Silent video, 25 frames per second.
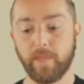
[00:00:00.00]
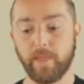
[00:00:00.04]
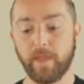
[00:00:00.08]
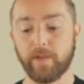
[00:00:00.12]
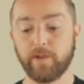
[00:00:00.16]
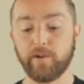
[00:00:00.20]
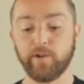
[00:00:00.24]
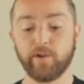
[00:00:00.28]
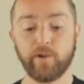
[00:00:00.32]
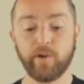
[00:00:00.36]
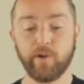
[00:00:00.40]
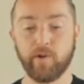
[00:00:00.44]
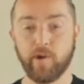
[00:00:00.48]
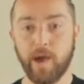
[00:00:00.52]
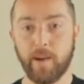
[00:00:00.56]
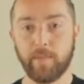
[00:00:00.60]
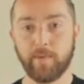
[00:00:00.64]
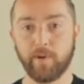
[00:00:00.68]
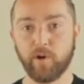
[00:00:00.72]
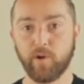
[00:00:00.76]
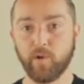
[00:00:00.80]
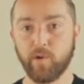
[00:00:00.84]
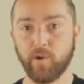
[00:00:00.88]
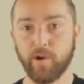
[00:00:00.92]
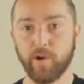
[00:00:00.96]
And you could grab
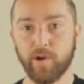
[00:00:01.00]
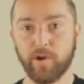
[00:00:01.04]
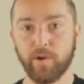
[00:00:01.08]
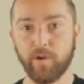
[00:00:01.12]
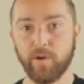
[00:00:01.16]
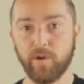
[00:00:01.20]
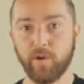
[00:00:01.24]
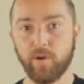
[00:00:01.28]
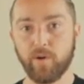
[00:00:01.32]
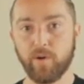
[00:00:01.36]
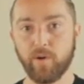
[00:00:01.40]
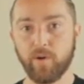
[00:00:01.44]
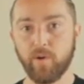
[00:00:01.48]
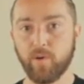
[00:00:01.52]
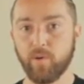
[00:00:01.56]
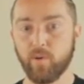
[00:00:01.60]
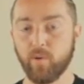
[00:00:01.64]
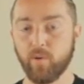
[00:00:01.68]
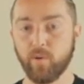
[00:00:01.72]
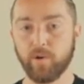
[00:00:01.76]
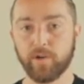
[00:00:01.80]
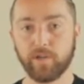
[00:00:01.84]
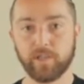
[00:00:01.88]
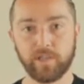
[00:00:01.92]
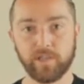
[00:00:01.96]
a coin
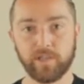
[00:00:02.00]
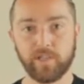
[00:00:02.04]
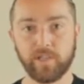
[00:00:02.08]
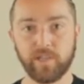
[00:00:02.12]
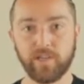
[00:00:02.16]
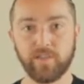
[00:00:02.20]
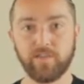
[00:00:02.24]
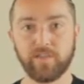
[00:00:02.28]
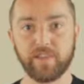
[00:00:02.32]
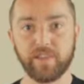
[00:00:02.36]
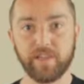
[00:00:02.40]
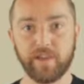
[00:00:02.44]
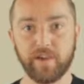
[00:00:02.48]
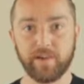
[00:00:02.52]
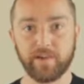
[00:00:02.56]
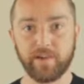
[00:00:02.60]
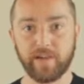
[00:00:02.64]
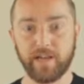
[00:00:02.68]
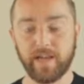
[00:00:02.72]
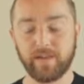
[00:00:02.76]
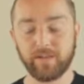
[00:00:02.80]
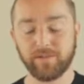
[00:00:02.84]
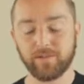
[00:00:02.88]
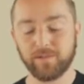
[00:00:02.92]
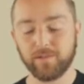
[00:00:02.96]
or just leave it there in
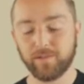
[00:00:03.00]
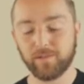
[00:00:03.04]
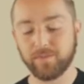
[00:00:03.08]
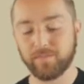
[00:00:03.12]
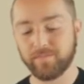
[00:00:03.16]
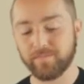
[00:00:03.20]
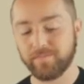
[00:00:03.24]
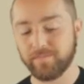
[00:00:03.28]
downs.